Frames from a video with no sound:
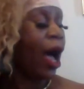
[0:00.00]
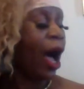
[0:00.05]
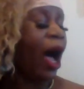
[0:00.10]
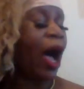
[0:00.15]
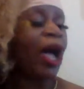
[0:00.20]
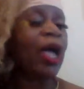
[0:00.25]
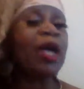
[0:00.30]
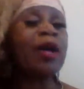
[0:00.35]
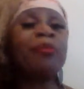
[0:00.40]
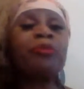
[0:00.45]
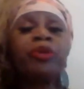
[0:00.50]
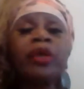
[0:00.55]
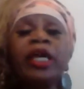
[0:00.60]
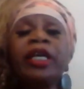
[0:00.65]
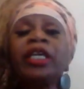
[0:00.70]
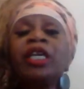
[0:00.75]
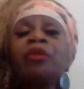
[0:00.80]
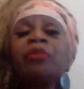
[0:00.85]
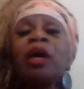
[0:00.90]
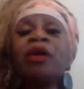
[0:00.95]
I am
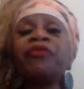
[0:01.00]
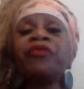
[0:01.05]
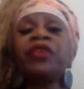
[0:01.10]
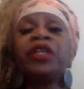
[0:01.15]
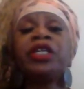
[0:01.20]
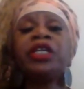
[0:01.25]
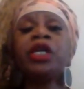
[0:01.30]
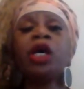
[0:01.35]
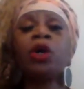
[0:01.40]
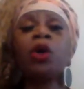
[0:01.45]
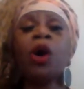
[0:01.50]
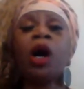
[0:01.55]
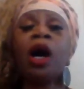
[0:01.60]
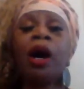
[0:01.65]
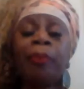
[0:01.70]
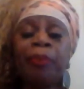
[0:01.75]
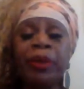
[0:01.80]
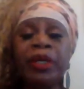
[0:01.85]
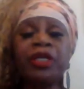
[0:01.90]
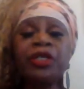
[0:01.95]
breaking my video
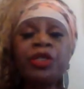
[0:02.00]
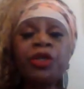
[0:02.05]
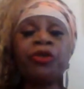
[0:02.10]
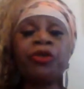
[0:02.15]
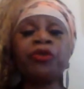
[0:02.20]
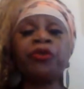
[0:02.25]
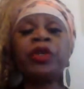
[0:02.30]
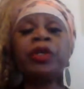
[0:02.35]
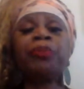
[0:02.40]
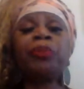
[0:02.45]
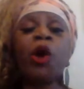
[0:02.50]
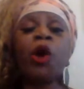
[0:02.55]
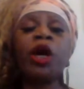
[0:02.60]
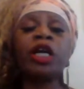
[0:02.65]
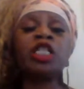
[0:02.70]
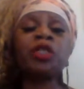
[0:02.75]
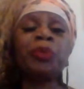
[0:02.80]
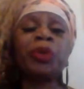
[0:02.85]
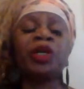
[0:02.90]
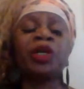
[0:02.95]
up into 3
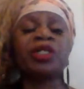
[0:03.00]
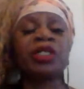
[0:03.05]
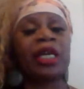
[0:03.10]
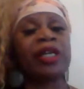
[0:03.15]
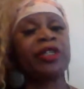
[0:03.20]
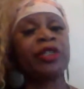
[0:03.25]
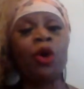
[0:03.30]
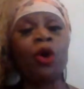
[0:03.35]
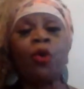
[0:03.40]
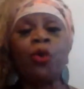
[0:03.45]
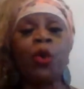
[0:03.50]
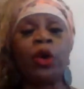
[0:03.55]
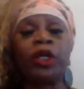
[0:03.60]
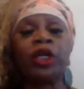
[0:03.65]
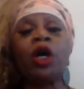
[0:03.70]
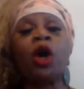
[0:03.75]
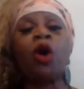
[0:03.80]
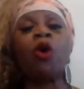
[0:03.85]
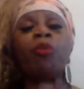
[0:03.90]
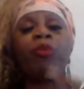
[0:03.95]
parts because I don't want
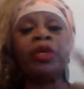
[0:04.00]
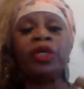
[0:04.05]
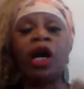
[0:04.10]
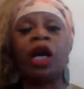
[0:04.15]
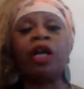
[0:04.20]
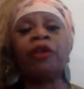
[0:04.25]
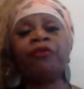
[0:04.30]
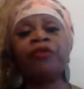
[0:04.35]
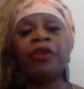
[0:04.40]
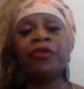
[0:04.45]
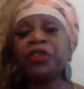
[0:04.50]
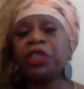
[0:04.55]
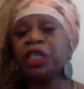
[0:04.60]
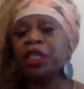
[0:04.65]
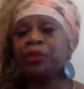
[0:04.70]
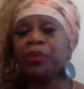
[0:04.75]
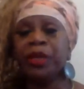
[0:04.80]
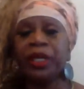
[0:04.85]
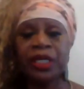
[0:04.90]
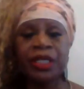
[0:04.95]
to go beyond
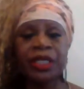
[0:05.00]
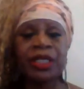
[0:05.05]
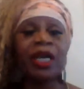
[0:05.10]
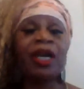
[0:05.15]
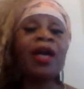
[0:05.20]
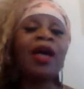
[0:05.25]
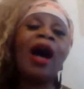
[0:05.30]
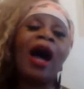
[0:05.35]
15 minutes.